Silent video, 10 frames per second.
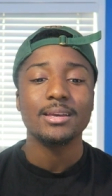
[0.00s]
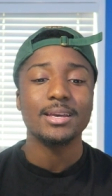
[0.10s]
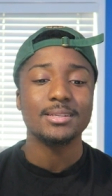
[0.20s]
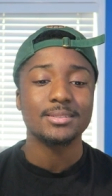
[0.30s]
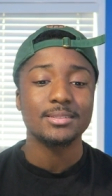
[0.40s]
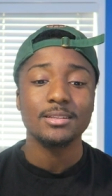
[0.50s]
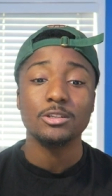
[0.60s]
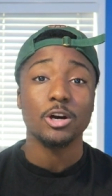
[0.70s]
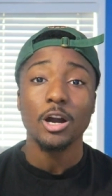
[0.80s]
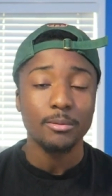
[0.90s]
is
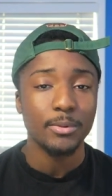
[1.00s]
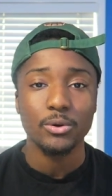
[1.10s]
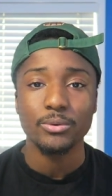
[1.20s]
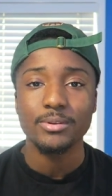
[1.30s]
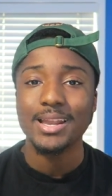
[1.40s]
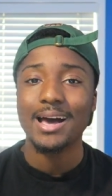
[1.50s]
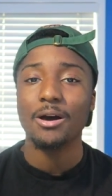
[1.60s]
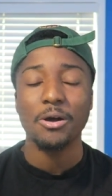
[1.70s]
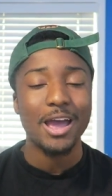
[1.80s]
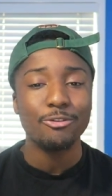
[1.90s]
dark mode. Now,